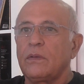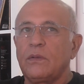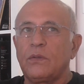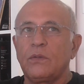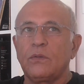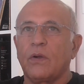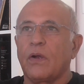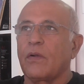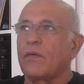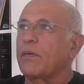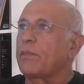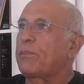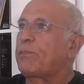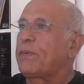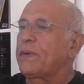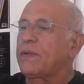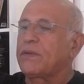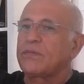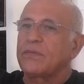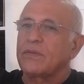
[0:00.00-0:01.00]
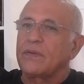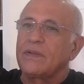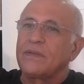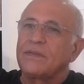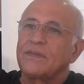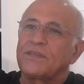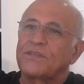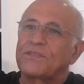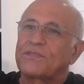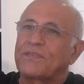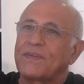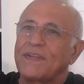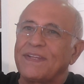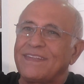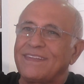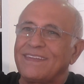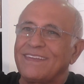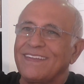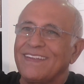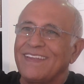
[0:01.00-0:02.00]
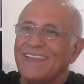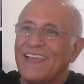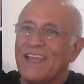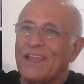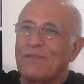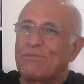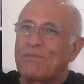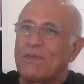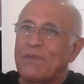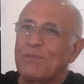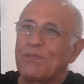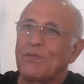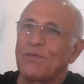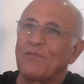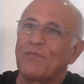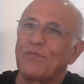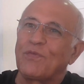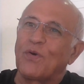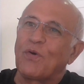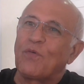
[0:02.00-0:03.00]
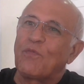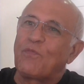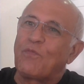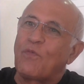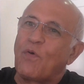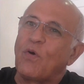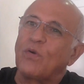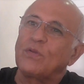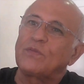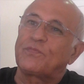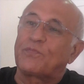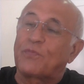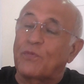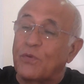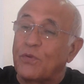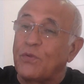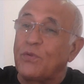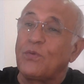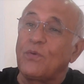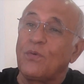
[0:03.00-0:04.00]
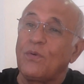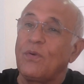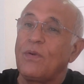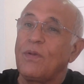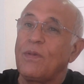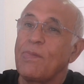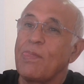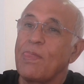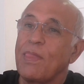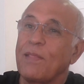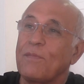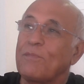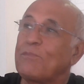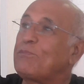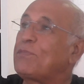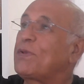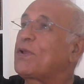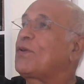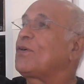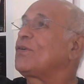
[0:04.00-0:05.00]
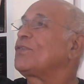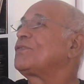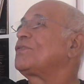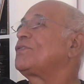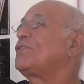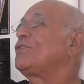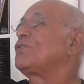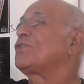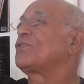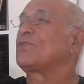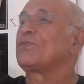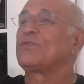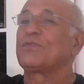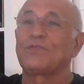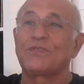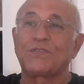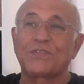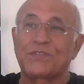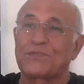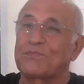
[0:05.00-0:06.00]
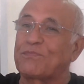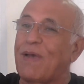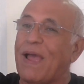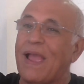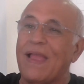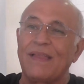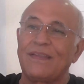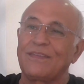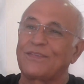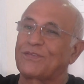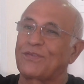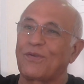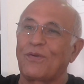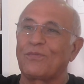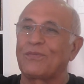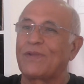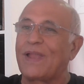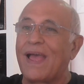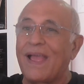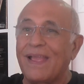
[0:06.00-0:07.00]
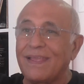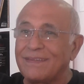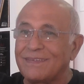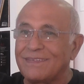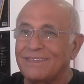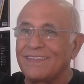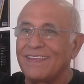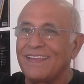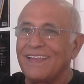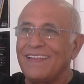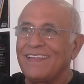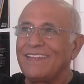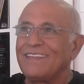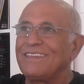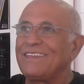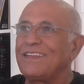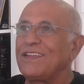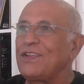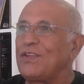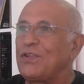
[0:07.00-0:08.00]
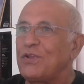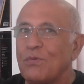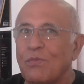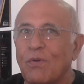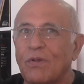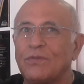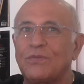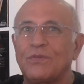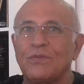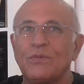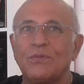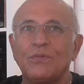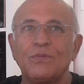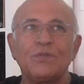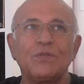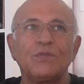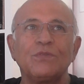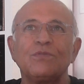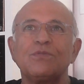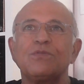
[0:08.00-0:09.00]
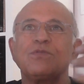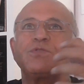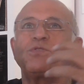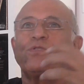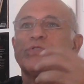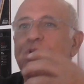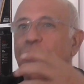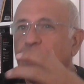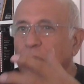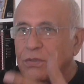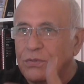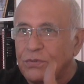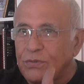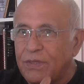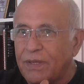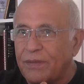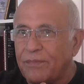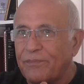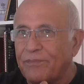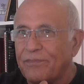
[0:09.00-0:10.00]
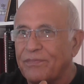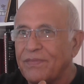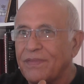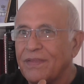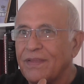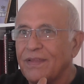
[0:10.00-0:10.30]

you are a picture in the street and people vote for you because you smile so nice. You want to talk to them,